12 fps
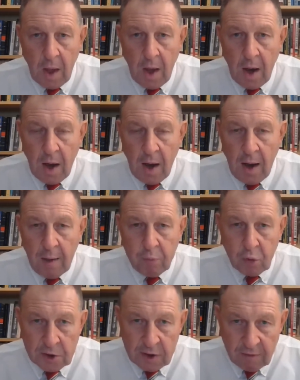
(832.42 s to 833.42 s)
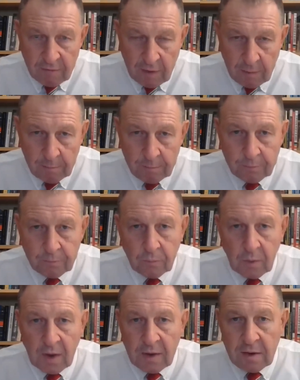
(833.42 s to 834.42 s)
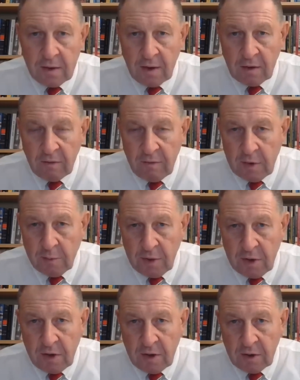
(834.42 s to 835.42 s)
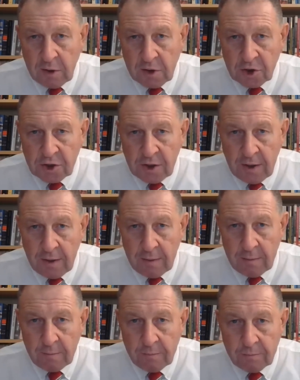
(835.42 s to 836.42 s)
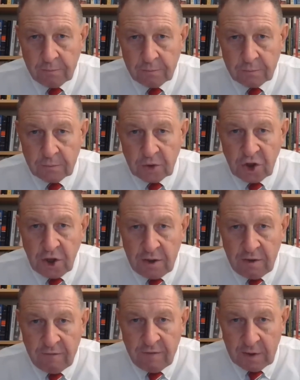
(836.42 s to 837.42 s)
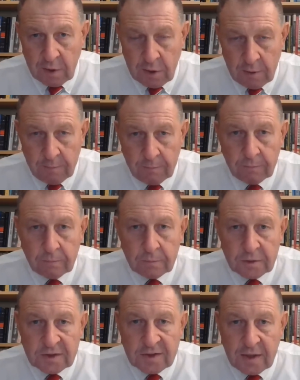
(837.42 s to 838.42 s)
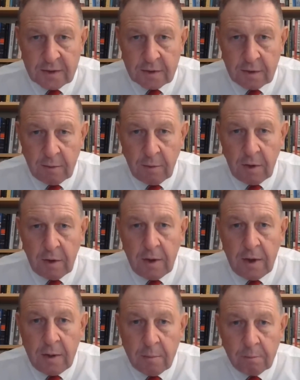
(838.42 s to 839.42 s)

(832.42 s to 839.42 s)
Now, during military operations in southern Lebanon, Israelis are finding Russian military equipment